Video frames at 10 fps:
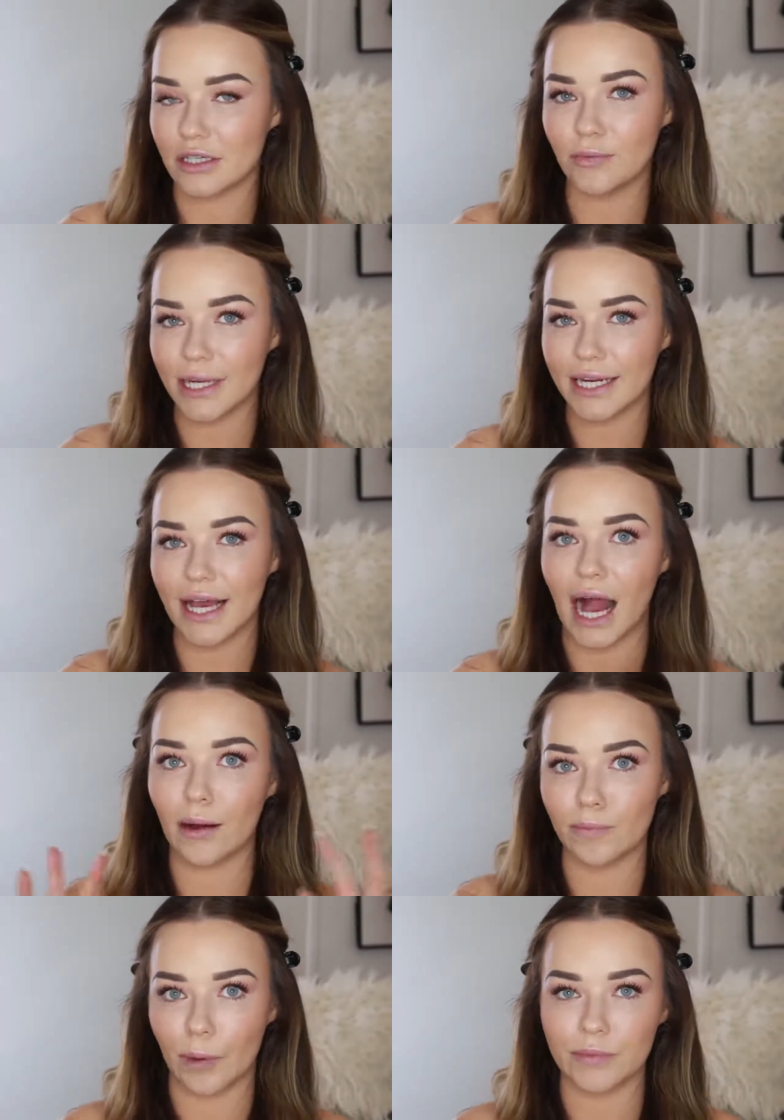completely
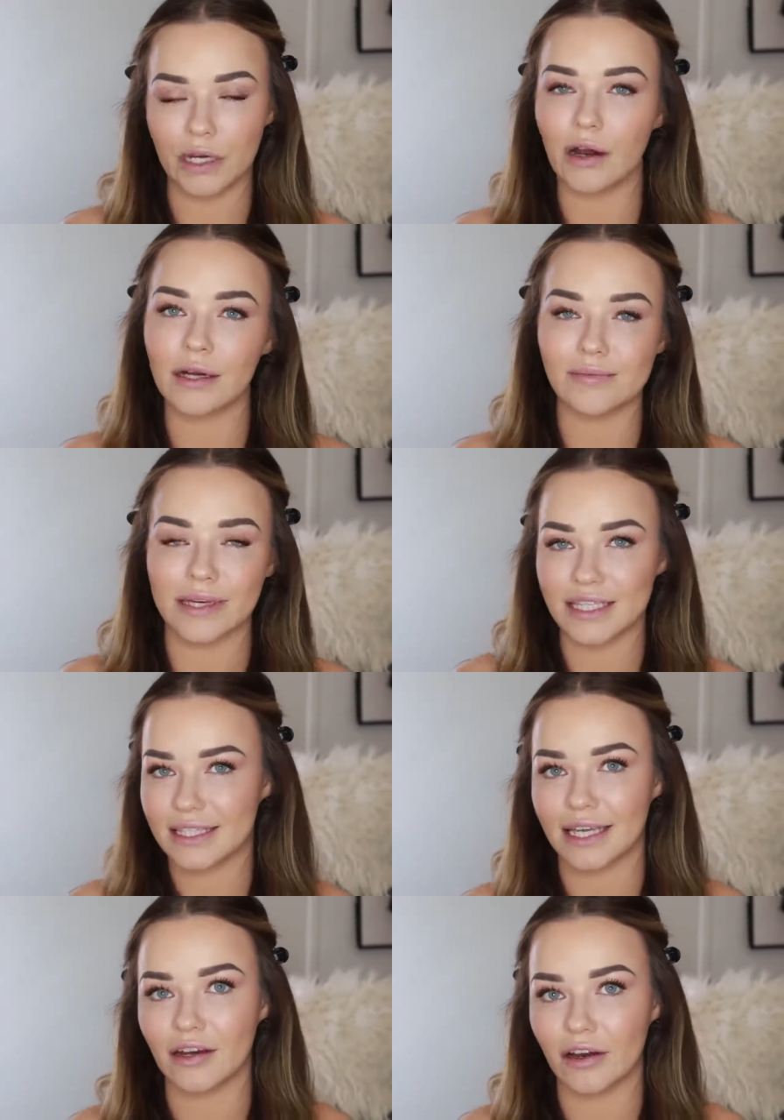amp up the look and make the
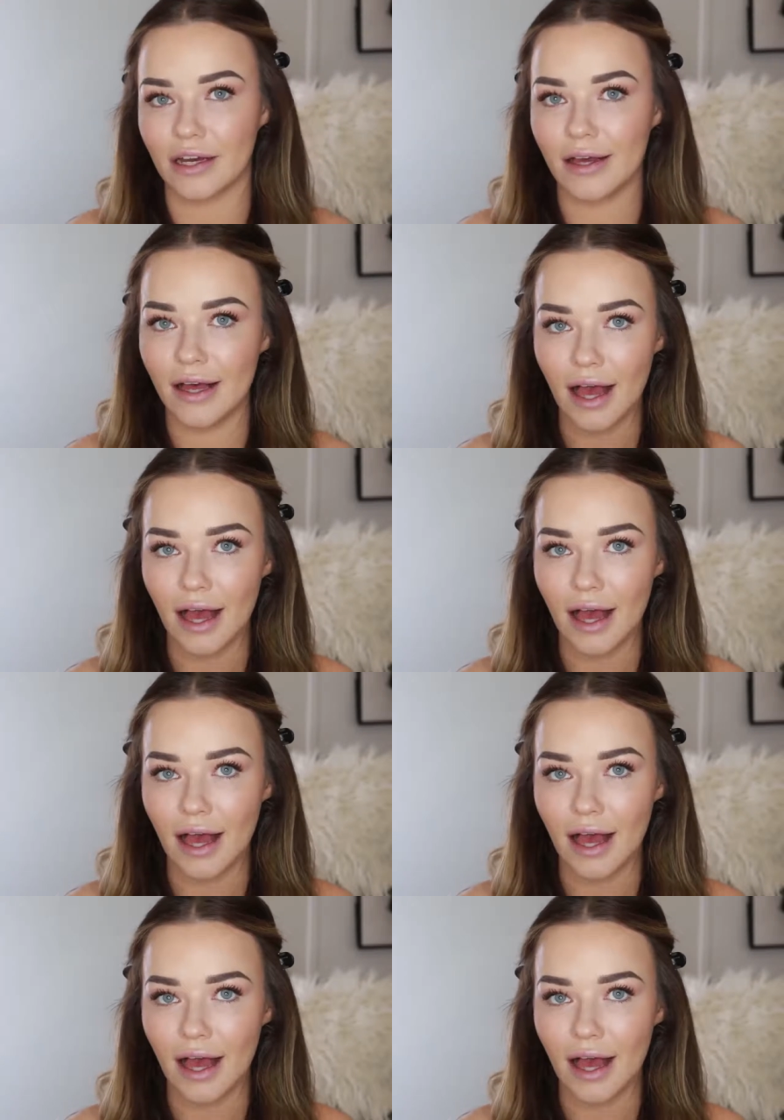skin look